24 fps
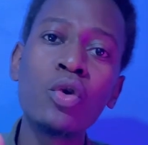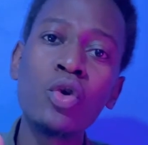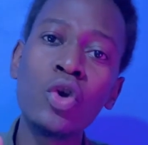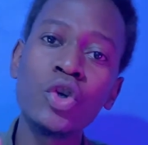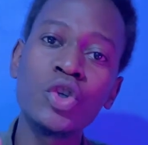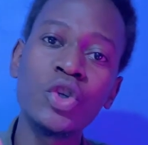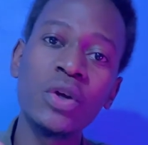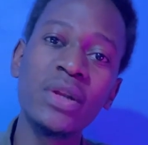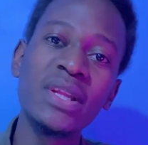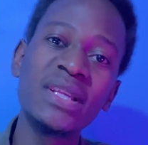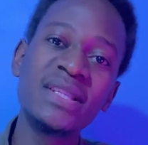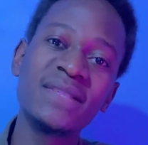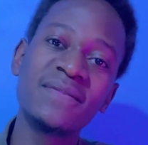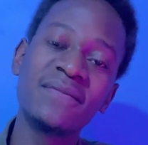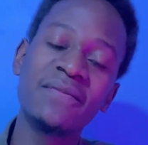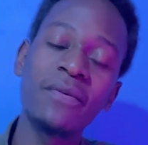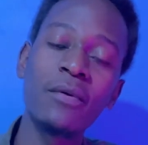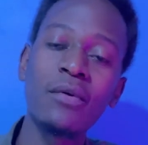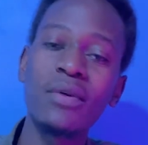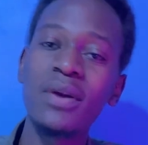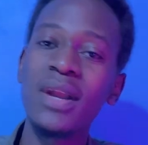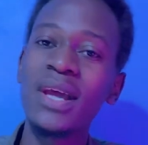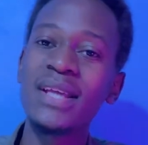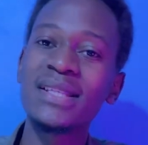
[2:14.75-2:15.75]
Notion is
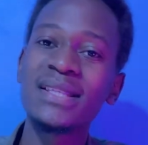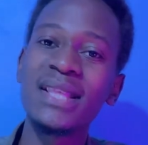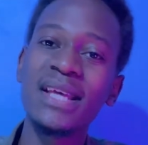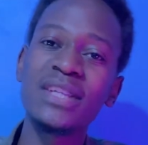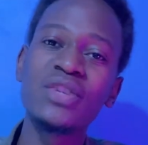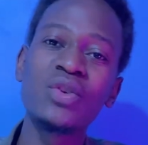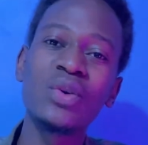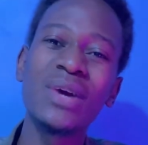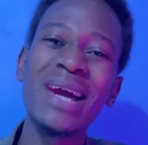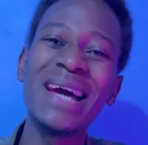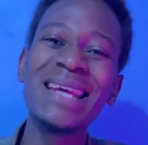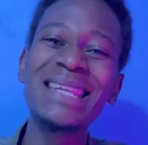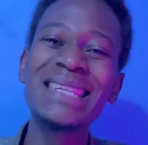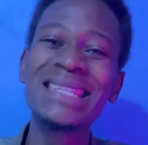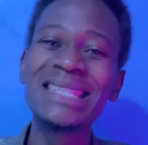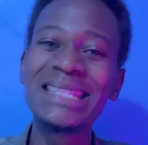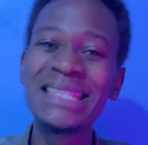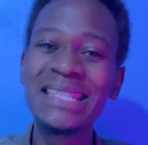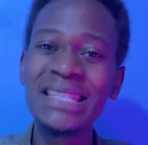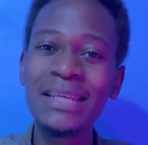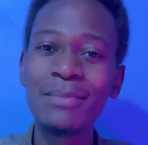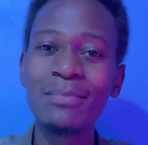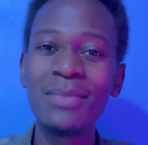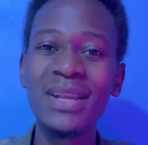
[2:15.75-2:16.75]
very nice that you can
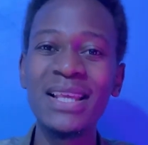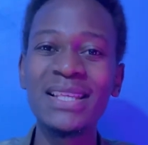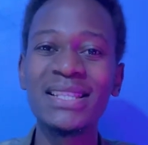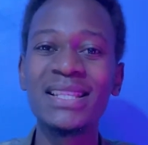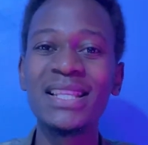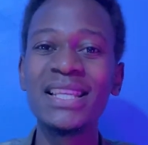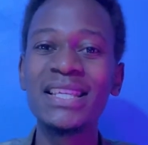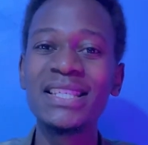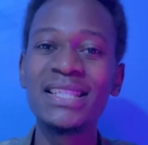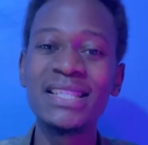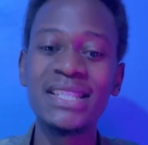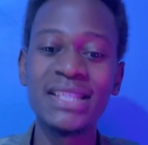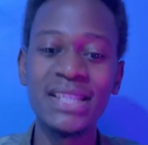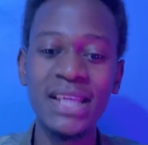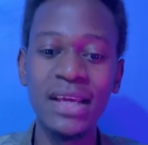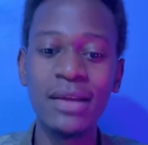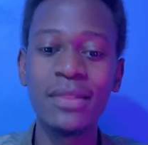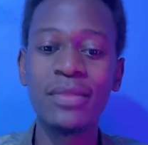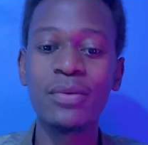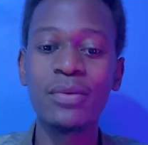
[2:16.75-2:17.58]
seamlessly check